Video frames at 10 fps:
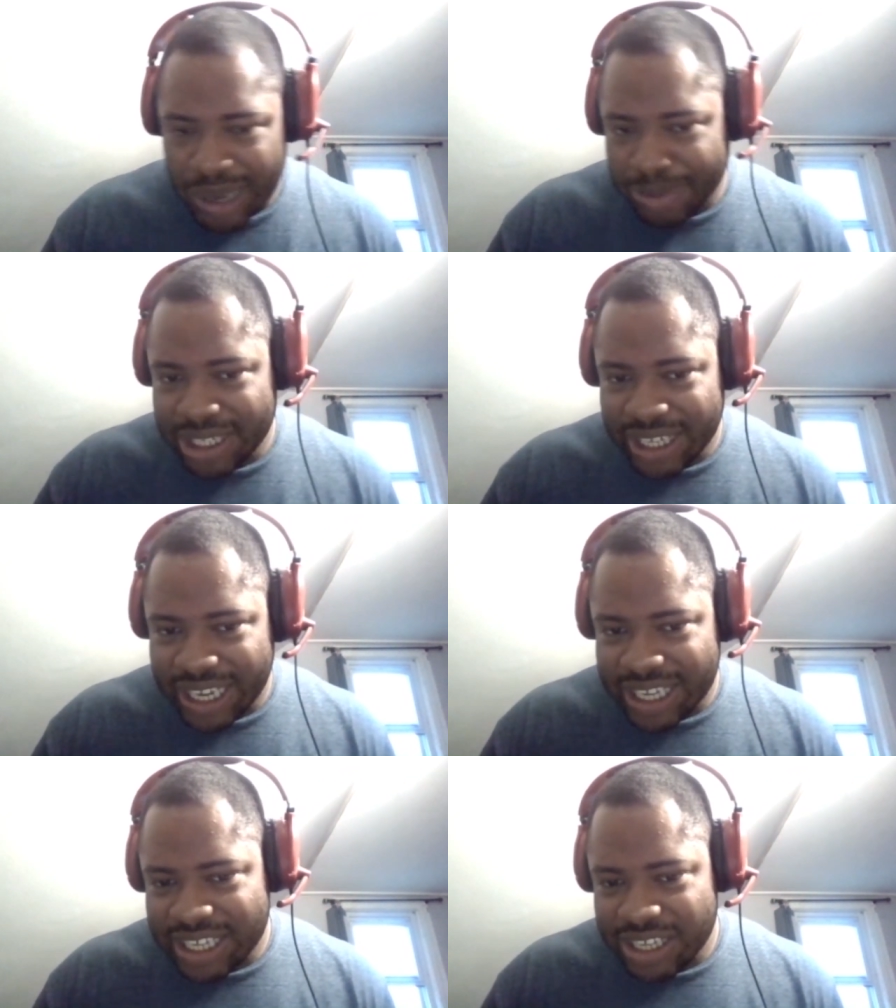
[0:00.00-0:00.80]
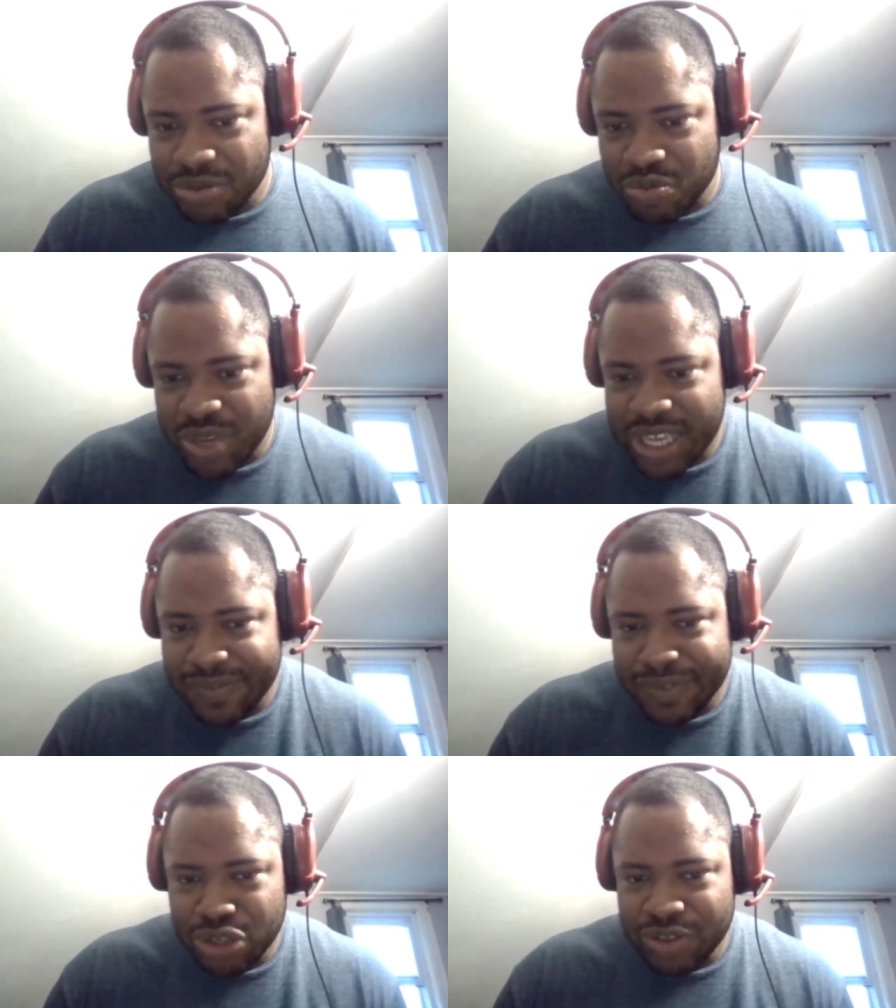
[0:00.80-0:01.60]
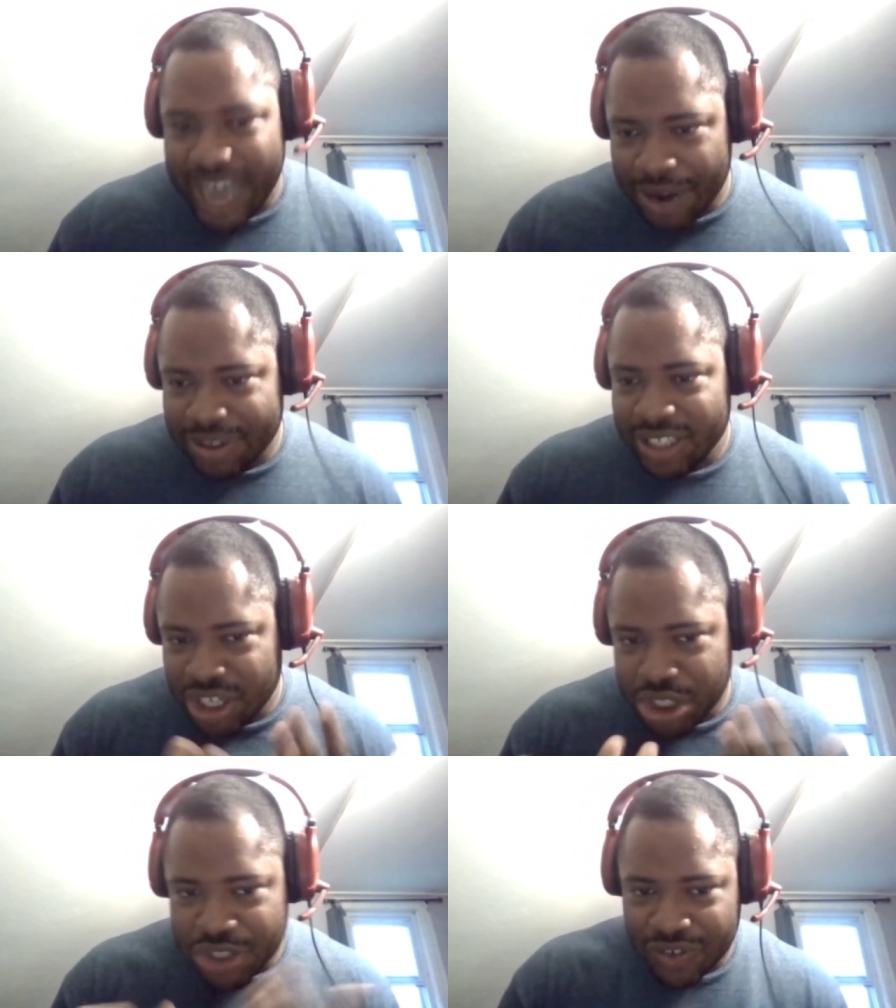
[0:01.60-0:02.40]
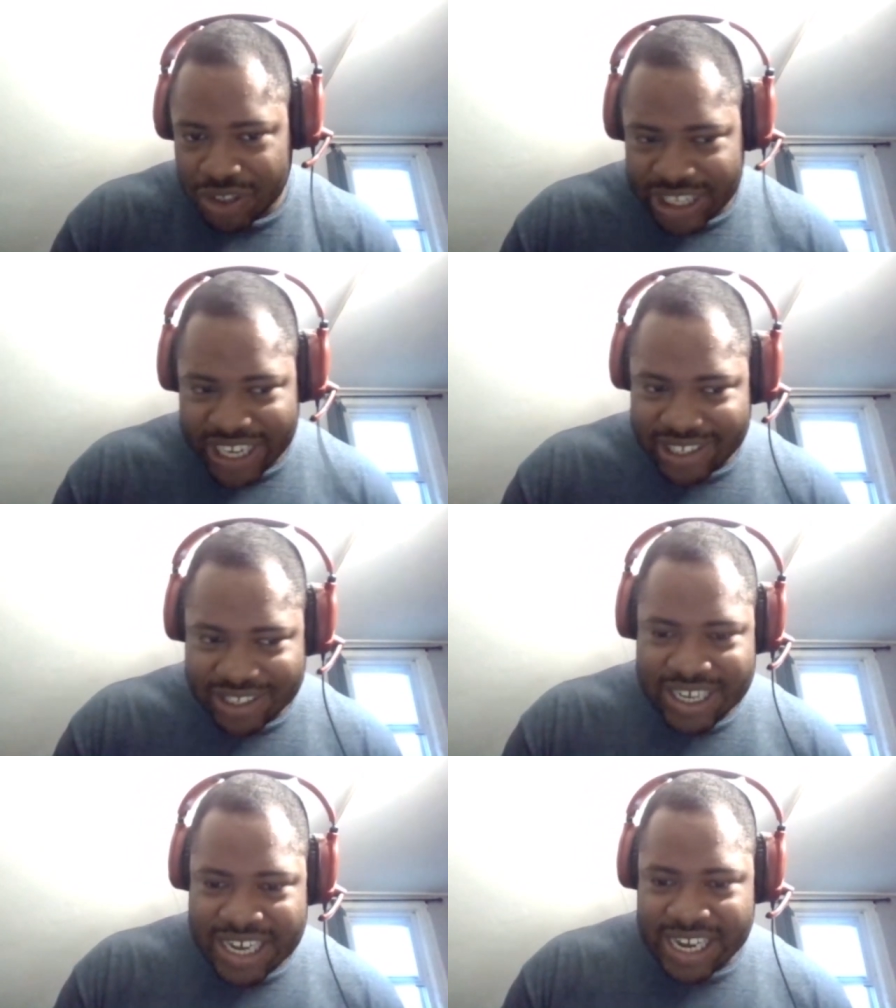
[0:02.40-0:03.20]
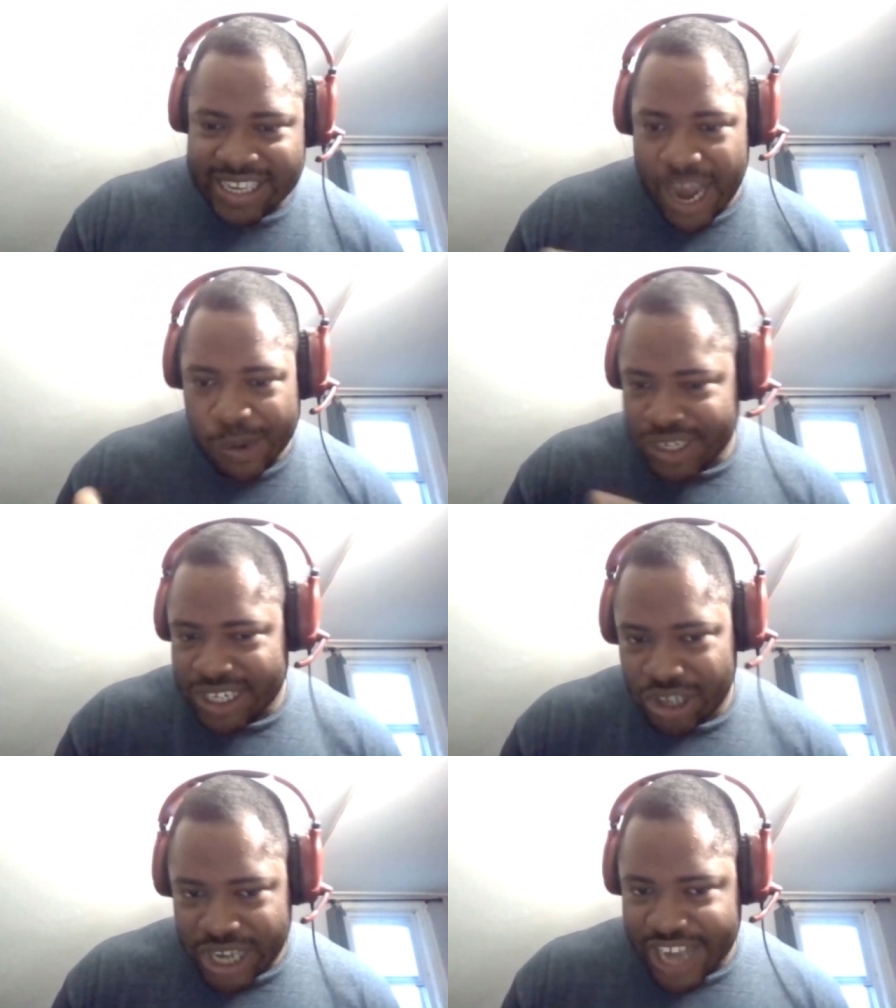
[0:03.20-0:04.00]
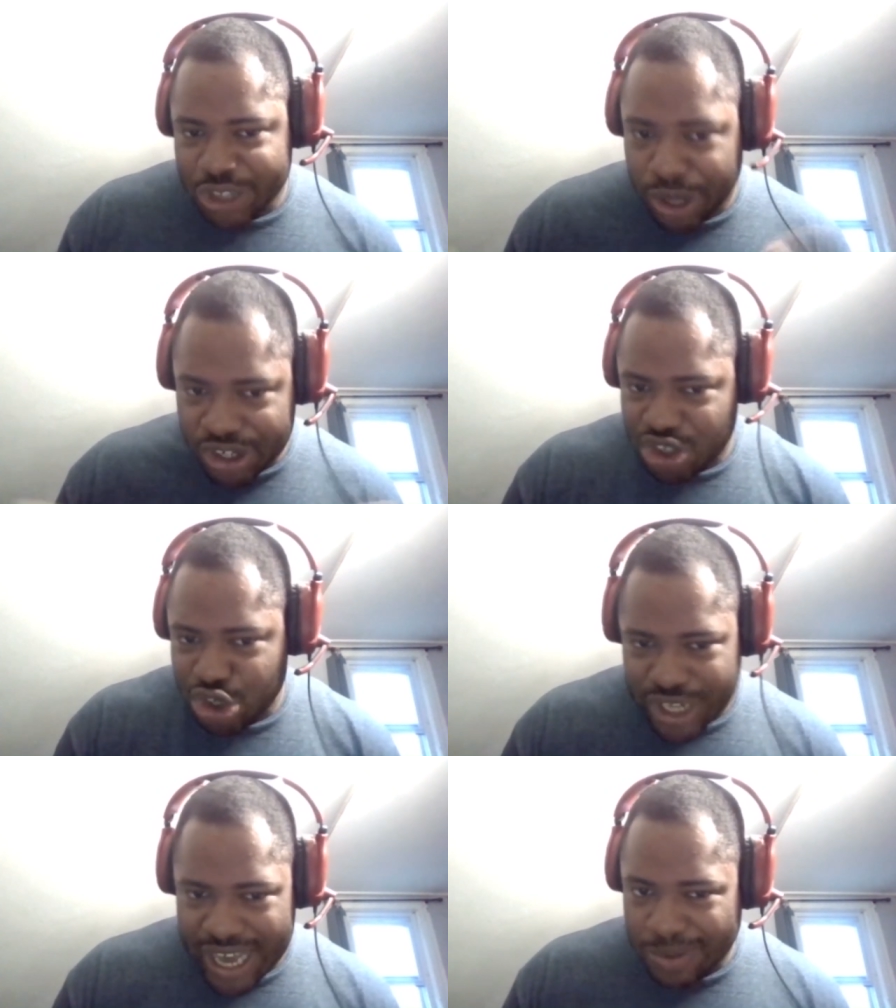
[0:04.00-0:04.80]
I mean, like we even use calculators for like accounting or cash registers now.